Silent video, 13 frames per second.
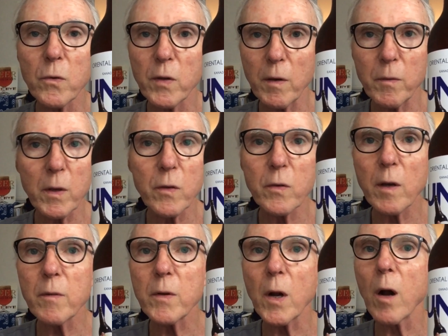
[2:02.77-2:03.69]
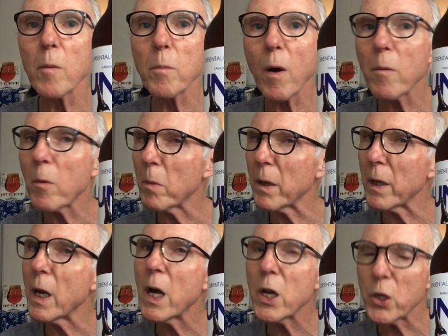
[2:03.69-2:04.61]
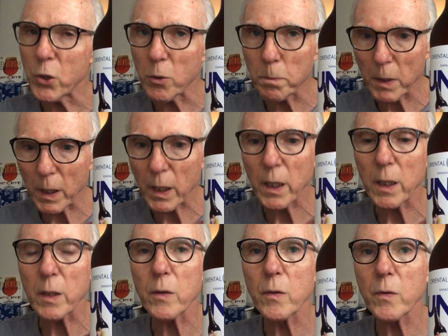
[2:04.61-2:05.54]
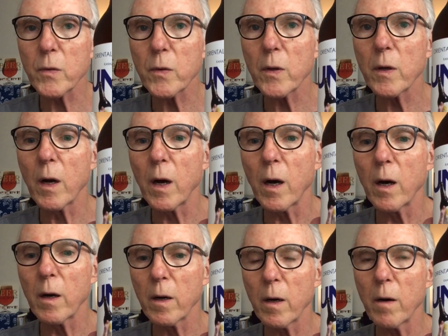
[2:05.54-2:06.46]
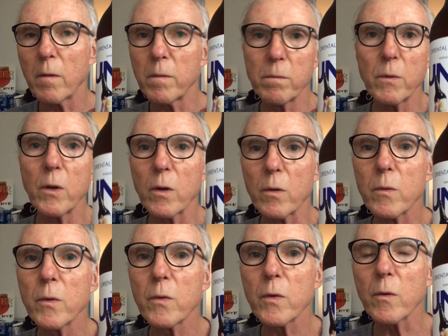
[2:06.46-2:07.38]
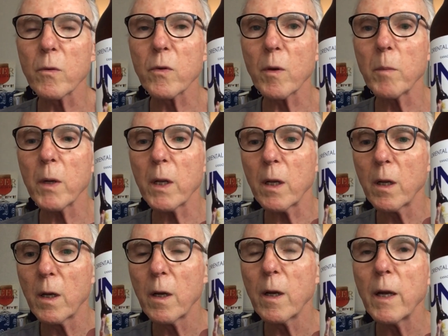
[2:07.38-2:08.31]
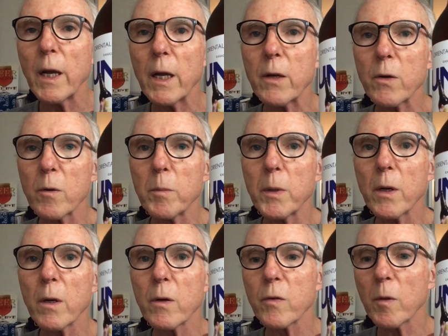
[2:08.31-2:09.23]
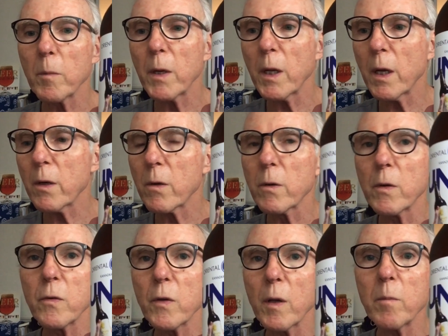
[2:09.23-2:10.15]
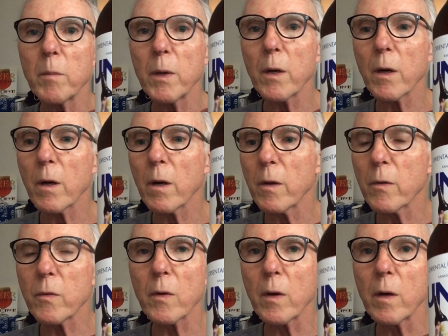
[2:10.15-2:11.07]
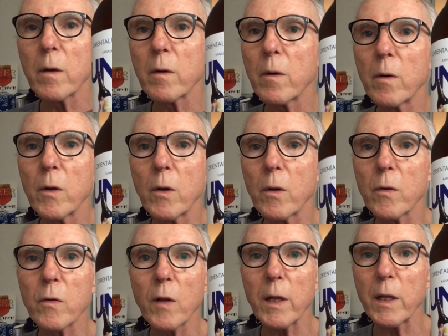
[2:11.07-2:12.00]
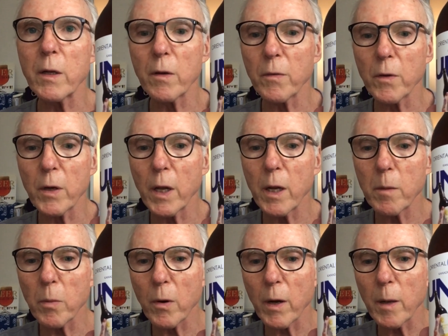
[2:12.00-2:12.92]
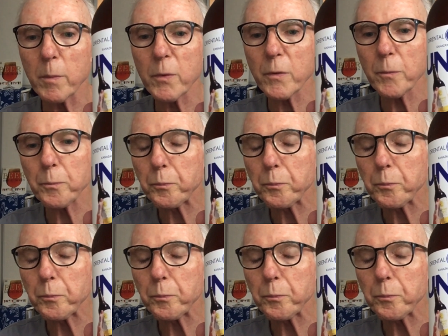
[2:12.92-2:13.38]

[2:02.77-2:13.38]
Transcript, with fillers: 77 are probably duplicates uh, of, you know, so somebody entered a beer and somebody entered the same beer as, a, uh, you know, slightly different name perhaps.